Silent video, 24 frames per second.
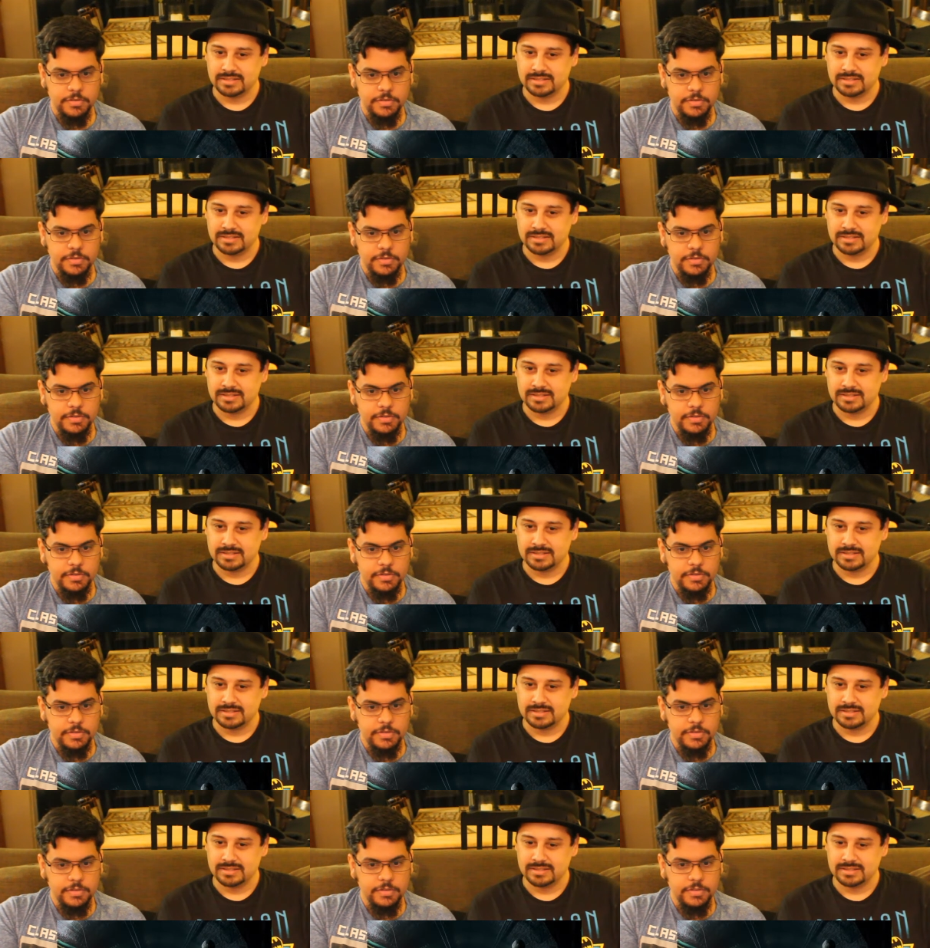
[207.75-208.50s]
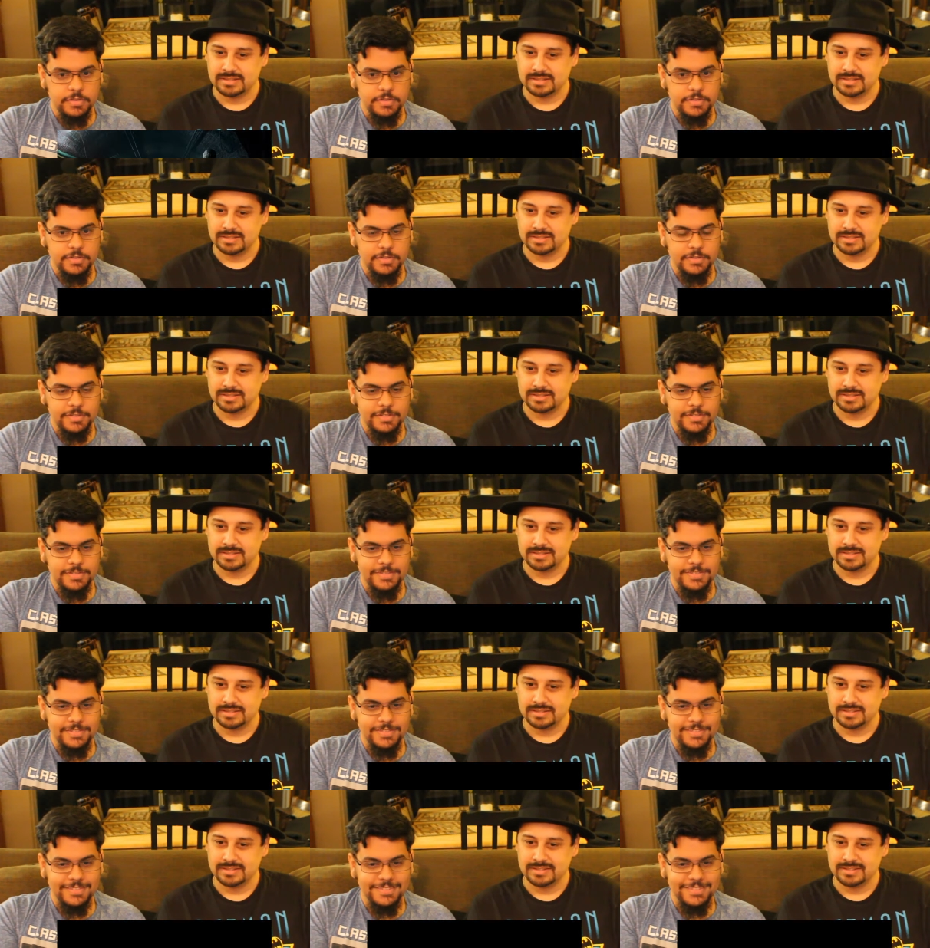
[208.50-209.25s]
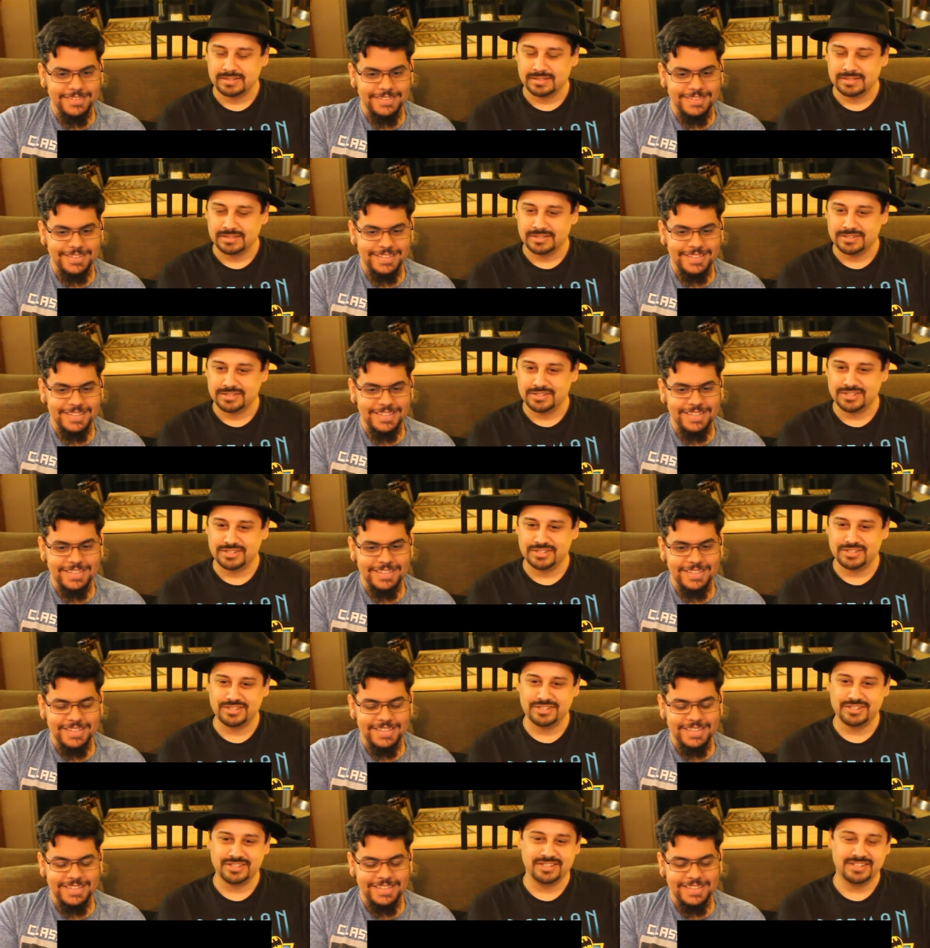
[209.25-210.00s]

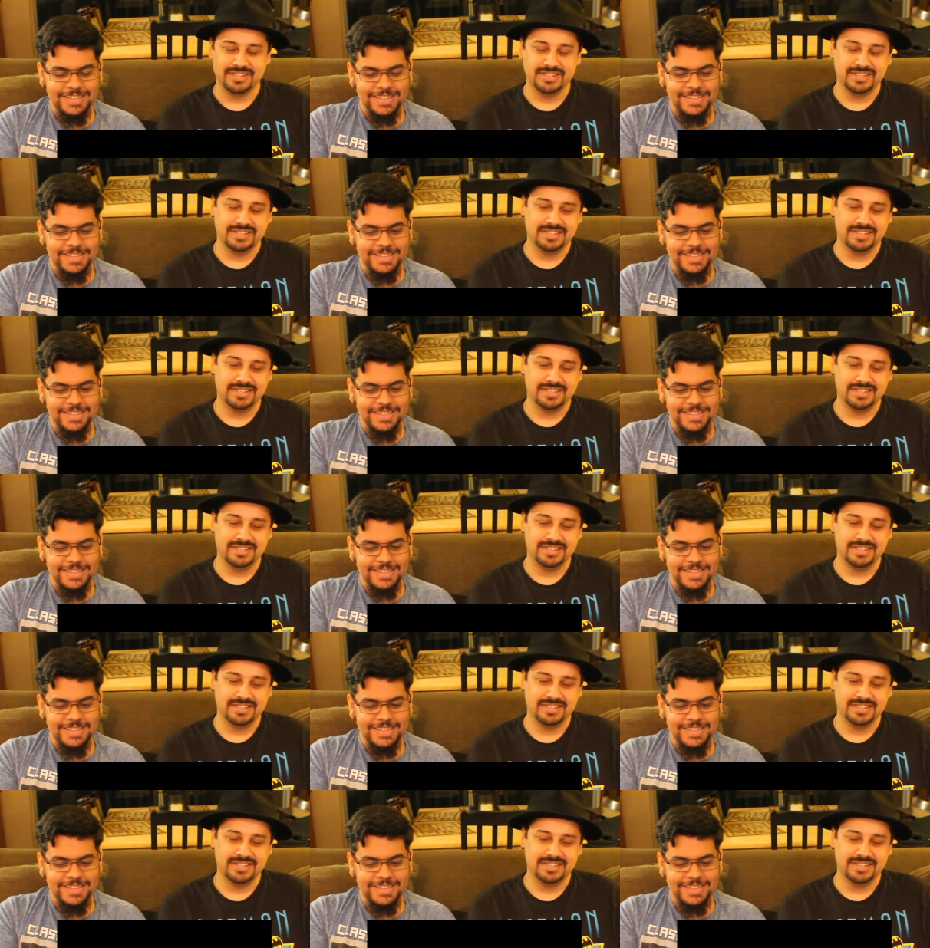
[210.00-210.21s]
(no one is talking)